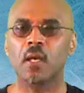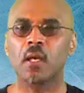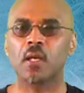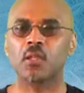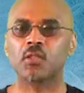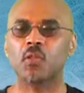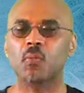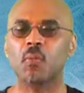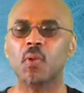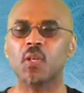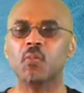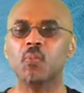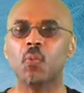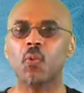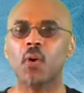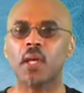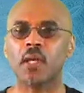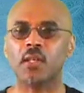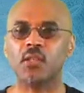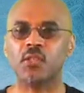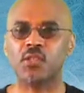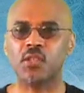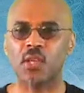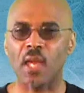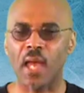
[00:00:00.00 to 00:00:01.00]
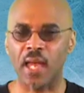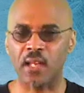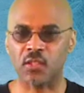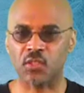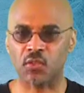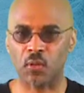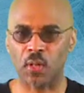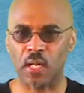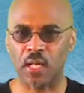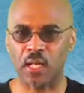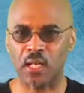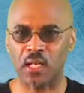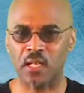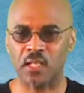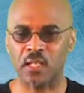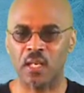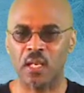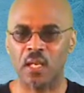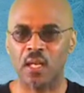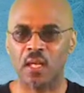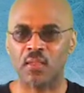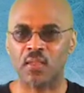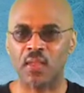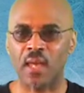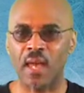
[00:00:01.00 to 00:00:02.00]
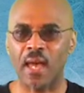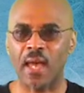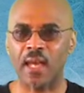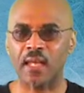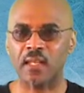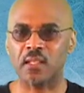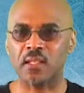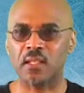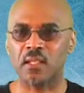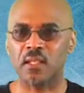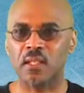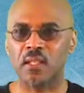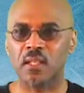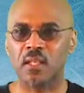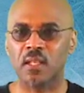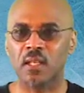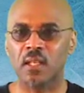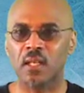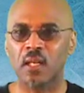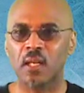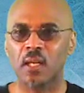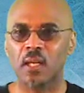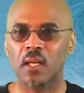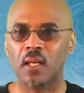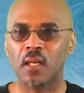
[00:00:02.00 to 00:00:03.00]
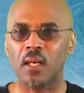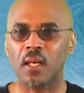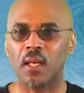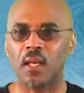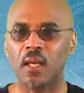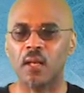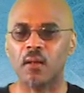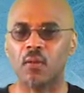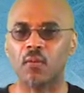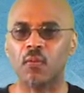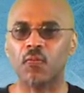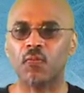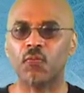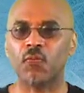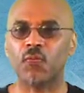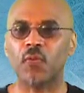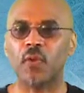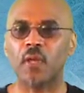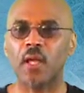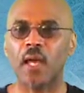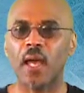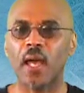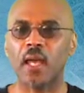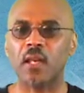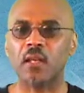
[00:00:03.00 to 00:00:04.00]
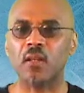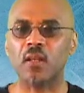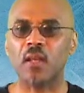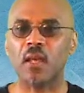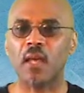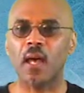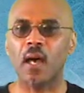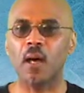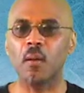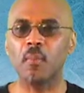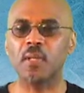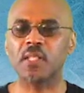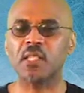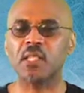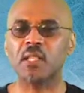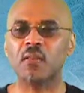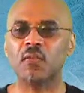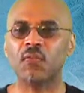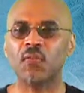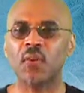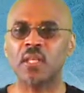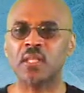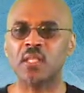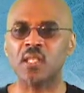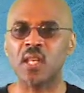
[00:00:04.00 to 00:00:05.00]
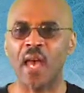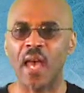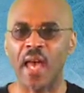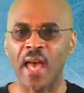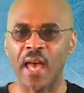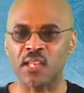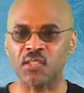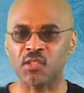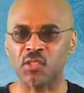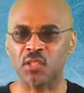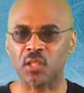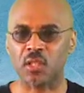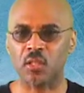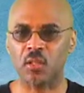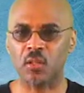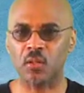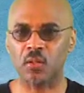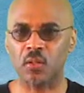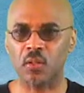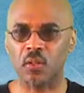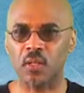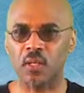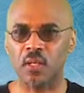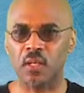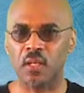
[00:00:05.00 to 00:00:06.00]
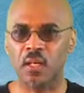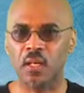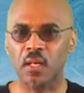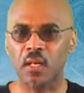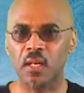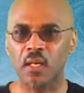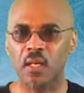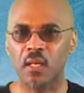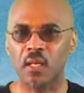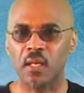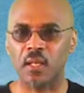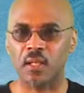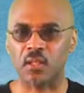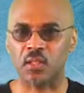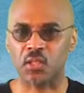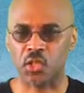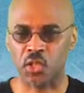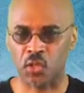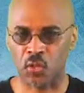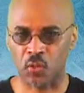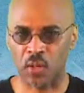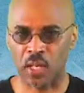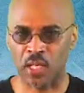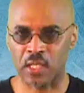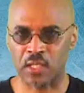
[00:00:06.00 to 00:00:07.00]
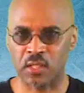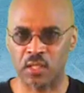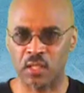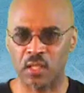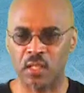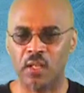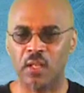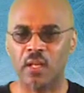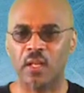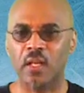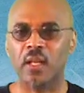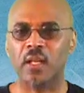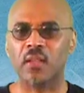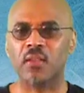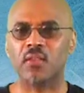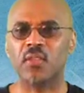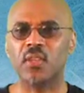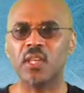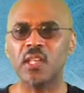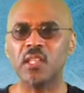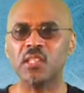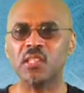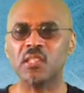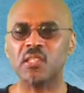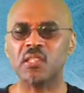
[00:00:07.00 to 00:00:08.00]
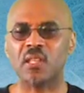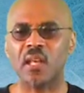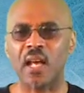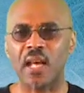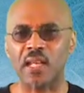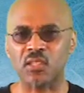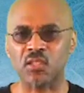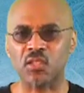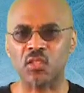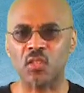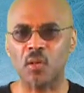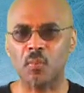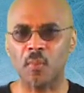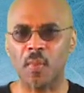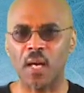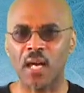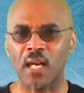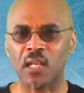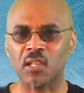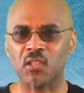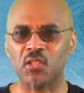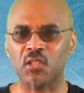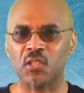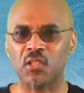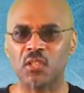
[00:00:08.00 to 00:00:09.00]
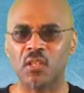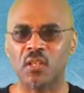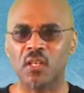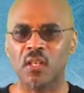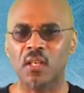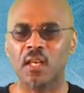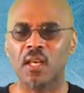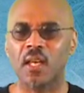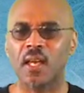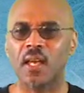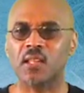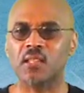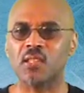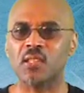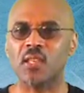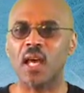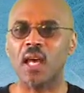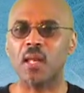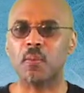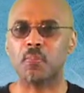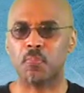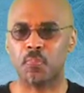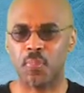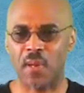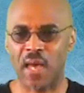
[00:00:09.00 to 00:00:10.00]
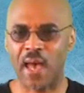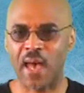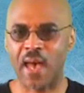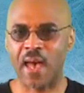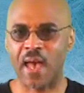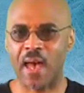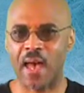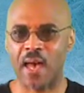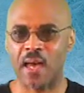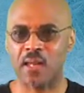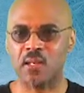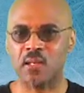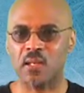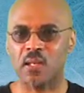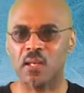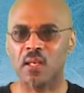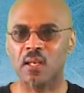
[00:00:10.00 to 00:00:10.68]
So much more exaggerated that it had elements of the fantastical to it. This, not so much. It's not bad.